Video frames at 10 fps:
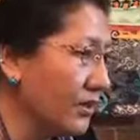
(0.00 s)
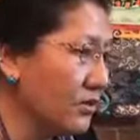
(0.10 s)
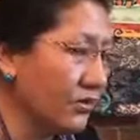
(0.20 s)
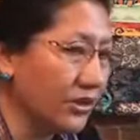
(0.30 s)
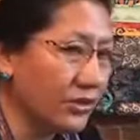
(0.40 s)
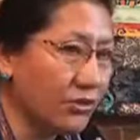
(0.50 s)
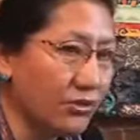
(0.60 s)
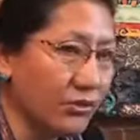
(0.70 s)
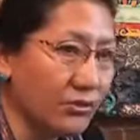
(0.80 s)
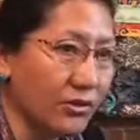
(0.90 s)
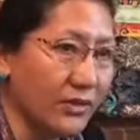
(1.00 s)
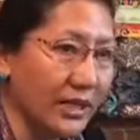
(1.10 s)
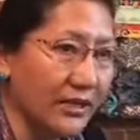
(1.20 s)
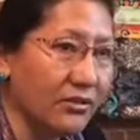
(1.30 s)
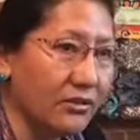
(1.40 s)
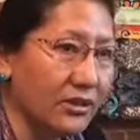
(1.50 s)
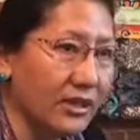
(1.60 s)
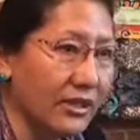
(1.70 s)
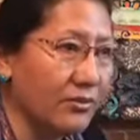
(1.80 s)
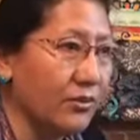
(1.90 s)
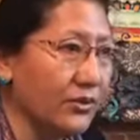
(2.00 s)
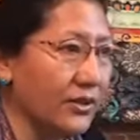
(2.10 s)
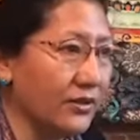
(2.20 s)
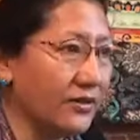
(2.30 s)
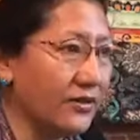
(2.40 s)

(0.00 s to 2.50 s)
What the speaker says: So these two sort of equally important.